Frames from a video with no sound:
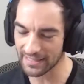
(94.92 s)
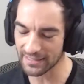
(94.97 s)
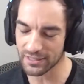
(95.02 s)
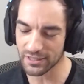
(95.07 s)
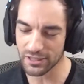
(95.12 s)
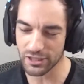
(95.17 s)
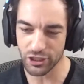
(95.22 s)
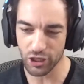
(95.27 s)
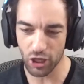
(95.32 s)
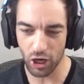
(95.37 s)

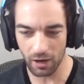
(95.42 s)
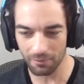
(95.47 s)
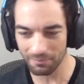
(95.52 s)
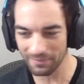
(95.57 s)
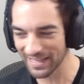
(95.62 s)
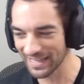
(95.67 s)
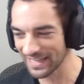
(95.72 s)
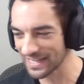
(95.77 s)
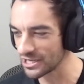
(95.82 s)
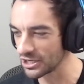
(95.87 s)
saw
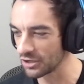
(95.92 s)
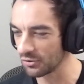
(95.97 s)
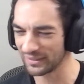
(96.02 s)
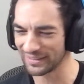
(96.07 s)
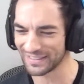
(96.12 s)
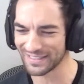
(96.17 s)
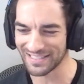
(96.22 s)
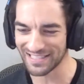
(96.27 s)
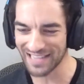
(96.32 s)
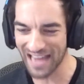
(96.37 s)
me. He knew
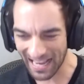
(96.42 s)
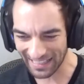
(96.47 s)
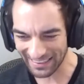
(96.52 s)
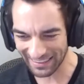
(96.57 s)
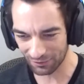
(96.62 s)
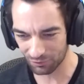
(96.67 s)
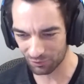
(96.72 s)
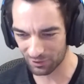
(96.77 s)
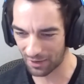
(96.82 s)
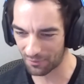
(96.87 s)

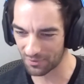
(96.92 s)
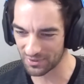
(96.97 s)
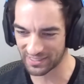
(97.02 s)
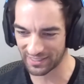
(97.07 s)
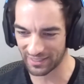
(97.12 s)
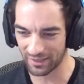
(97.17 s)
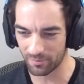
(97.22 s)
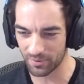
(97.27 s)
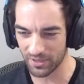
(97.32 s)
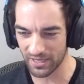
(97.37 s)
exactly where I was
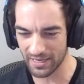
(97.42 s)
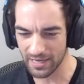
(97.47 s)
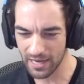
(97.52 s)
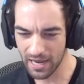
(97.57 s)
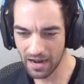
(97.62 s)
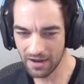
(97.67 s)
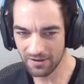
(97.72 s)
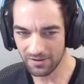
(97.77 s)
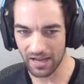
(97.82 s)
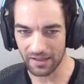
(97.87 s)
going to be.
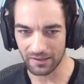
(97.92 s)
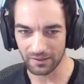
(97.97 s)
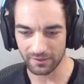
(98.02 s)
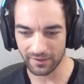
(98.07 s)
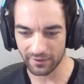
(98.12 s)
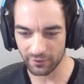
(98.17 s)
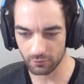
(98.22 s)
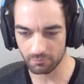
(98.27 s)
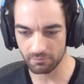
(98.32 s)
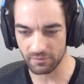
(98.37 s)
That
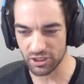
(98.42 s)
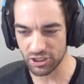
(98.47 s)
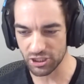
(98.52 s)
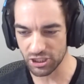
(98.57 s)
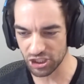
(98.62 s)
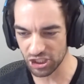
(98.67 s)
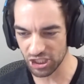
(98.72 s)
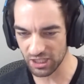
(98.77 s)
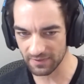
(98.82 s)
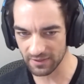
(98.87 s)
little
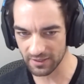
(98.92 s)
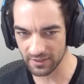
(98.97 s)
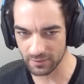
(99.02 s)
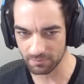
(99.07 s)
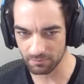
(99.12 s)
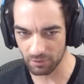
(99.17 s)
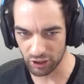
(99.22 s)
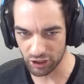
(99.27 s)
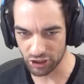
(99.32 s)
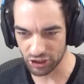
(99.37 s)
mischievous
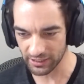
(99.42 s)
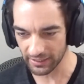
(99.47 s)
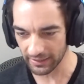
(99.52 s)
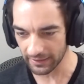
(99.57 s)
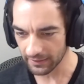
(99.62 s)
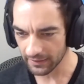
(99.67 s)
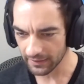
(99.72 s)
munchkin